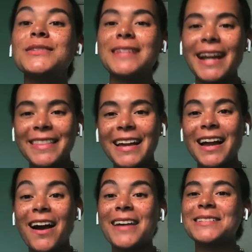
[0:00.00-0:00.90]
so the second thing
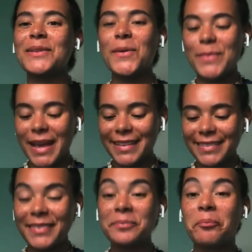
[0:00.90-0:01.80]
I got is a little
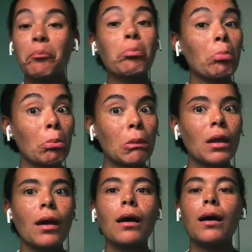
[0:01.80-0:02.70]
bit,
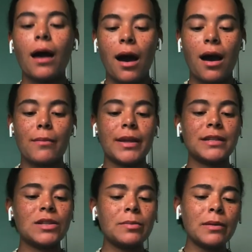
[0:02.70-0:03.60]
um,
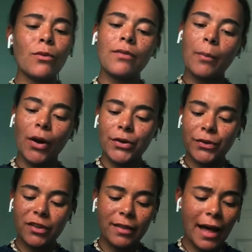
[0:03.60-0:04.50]
it's a little bit more of a
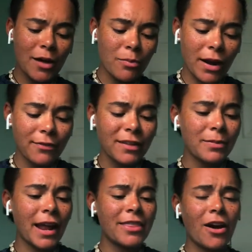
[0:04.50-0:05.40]
personal style preference,
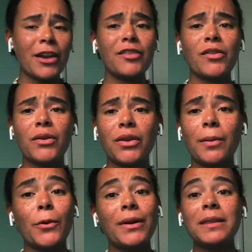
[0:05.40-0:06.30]
but I thought it's so
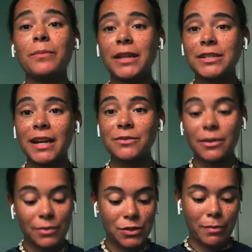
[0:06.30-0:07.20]
cute. I'm going to the beach next
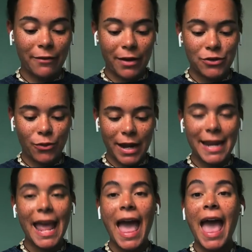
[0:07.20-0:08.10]
week with my friend
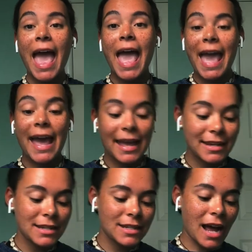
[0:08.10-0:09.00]
Jordan,
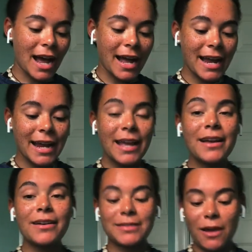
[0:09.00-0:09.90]
and
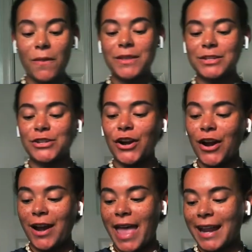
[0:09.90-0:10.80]
I saw this
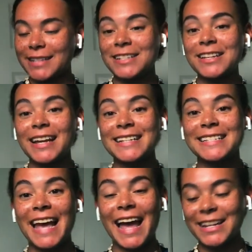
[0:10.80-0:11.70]
shirt, and it's such like a
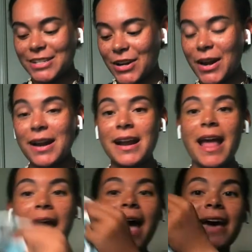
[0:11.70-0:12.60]
dad shirt.
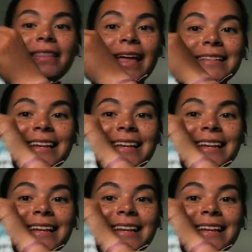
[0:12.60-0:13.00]
It's